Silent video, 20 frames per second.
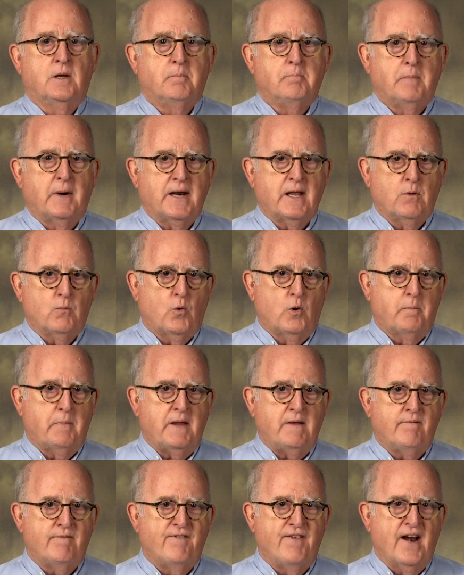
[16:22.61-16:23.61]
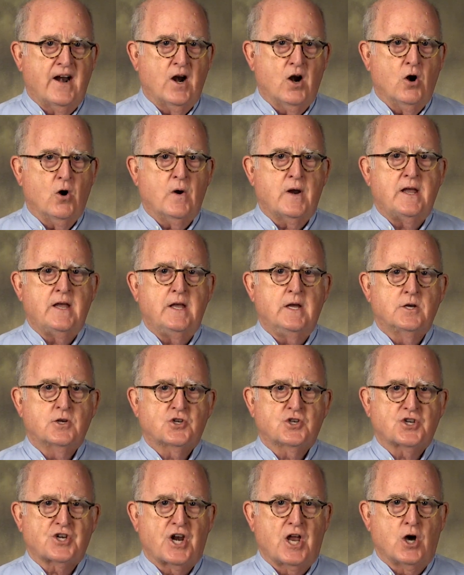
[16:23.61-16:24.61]
but it will be very
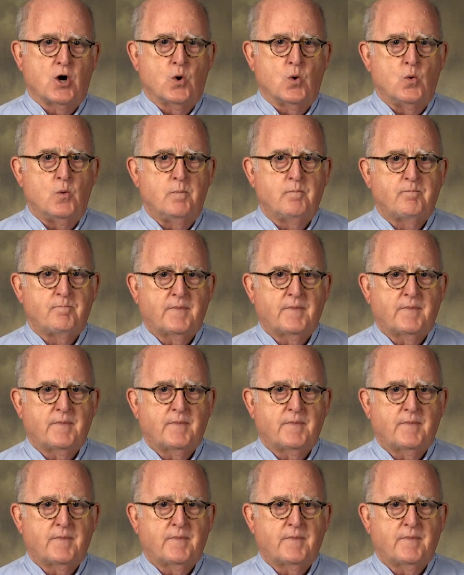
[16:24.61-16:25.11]
slow.